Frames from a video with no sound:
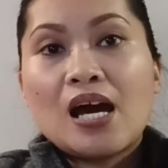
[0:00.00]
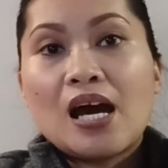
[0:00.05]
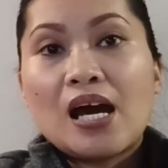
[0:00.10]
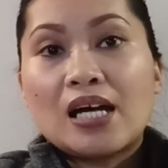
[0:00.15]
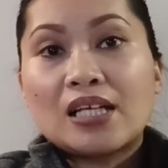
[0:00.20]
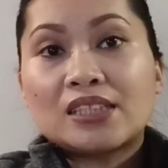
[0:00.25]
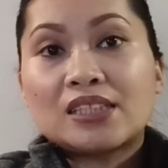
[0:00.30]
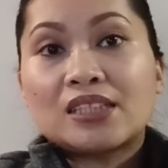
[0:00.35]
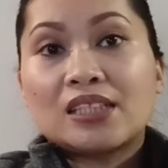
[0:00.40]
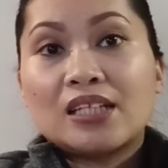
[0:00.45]

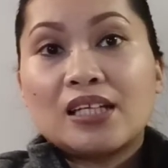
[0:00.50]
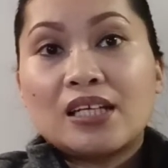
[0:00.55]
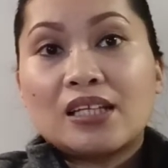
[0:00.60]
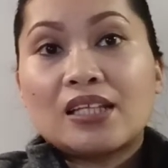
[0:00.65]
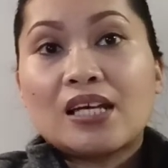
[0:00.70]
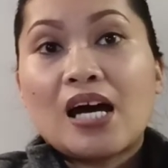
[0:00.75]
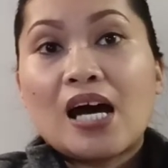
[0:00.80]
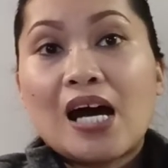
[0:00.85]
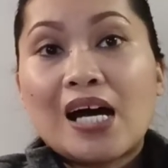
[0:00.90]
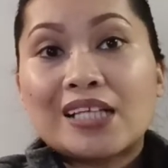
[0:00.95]
as it
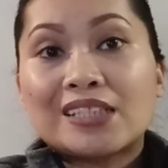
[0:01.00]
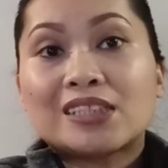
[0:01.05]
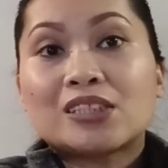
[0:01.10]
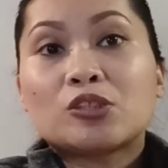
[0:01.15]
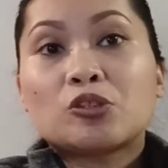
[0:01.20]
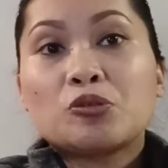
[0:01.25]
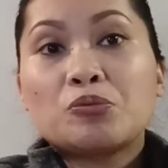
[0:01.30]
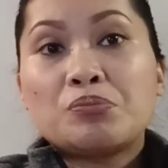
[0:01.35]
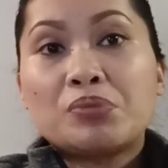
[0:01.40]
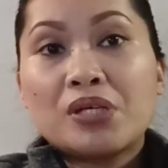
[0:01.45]
has
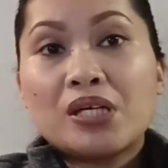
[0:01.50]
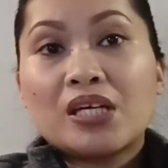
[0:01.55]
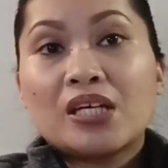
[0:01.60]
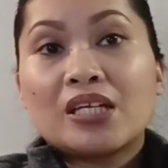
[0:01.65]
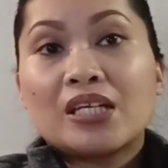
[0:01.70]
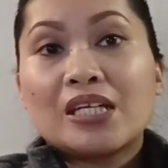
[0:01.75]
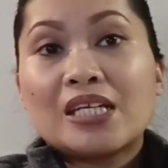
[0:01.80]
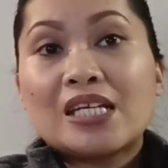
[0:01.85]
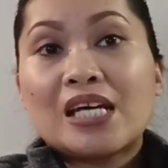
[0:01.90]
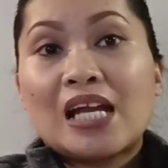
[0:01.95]
to be
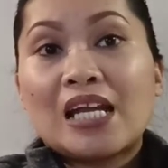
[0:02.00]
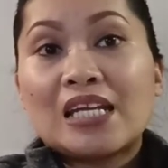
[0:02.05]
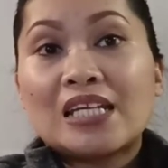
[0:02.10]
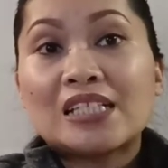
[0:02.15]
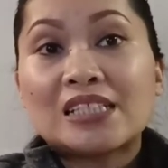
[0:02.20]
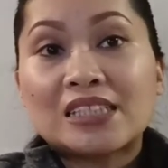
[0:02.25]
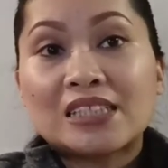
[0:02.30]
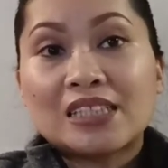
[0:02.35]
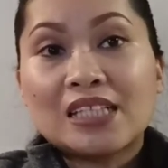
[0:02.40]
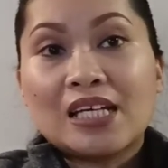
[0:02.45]

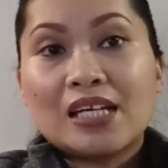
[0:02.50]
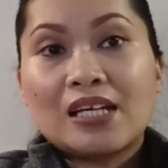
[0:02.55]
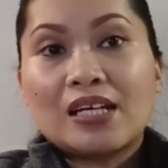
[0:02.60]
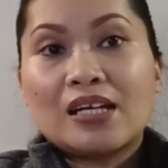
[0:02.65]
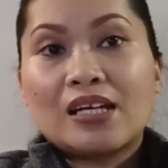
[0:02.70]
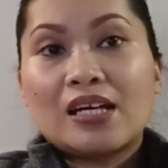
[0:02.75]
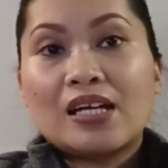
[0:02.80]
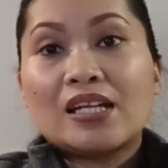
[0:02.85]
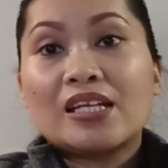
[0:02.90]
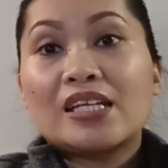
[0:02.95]
realistic
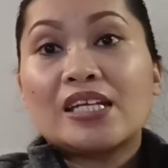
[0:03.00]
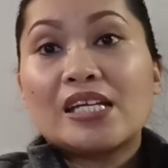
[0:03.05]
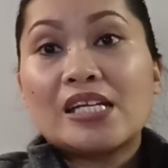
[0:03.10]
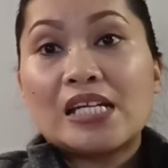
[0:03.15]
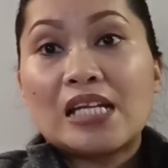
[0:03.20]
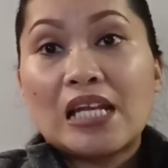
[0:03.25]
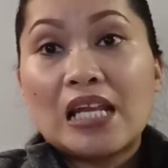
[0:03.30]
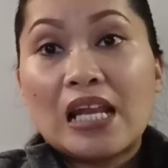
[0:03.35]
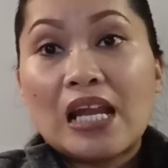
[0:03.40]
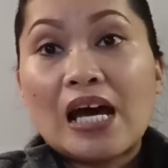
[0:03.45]
and
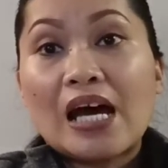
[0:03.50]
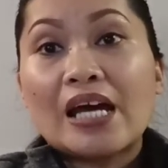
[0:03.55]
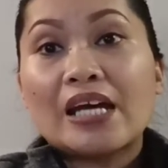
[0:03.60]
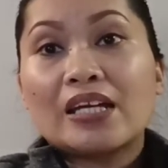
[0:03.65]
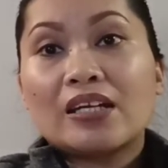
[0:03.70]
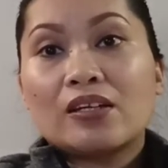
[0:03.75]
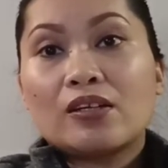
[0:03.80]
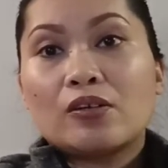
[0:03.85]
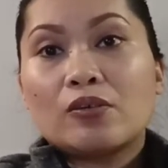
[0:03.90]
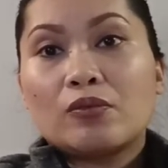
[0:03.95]
in
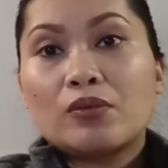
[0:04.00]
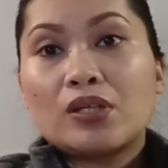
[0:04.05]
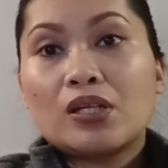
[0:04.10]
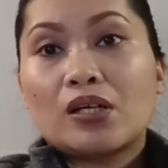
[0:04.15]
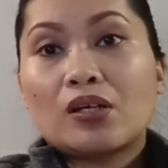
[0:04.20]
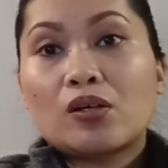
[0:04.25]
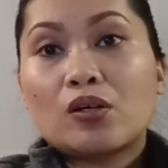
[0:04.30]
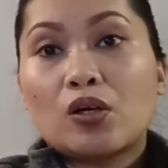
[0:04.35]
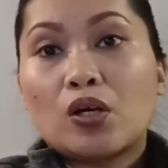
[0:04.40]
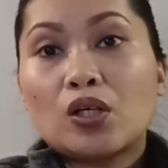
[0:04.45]
line with
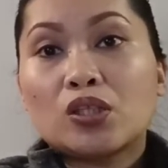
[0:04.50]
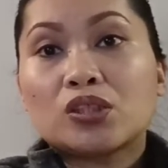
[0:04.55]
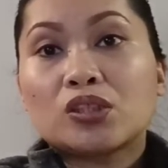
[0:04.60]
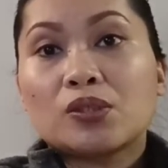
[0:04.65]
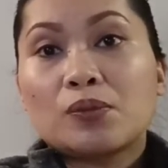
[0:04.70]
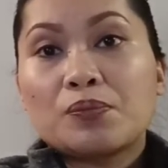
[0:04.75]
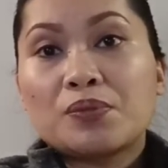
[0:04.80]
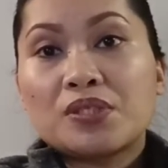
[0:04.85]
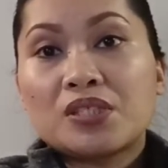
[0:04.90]
the cost of